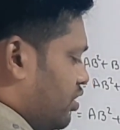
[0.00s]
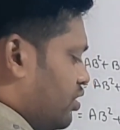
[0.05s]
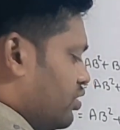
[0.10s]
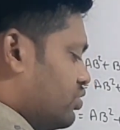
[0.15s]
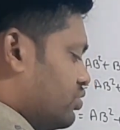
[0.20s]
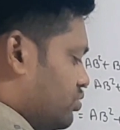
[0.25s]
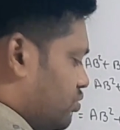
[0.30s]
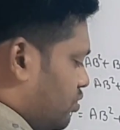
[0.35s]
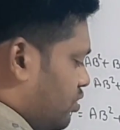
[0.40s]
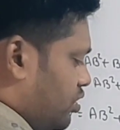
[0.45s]

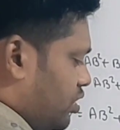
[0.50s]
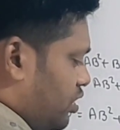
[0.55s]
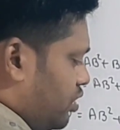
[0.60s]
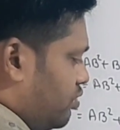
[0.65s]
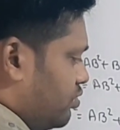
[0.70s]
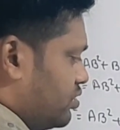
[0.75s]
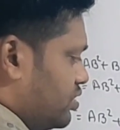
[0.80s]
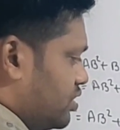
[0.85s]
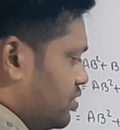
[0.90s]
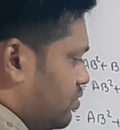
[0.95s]
So you can
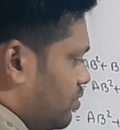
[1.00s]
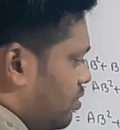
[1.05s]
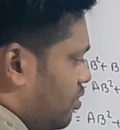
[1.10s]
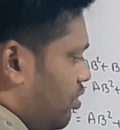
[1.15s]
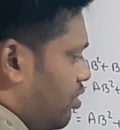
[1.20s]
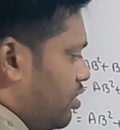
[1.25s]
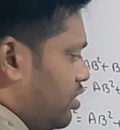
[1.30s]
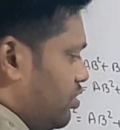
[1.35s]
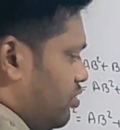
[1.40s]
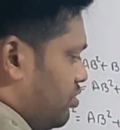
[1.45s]
use this one
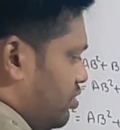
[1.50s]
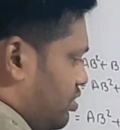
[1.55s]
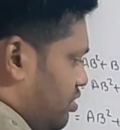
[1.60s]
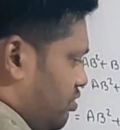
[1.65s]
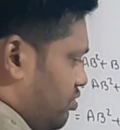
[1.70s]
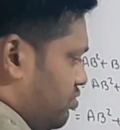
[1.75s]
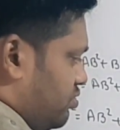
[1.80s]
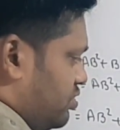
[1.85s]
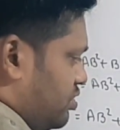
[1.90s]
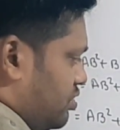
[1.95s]
or you can
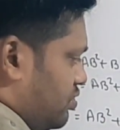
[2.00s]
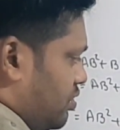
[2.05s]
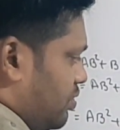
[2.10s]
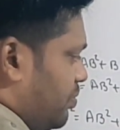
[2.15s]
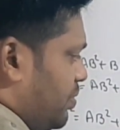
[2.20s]
use this one.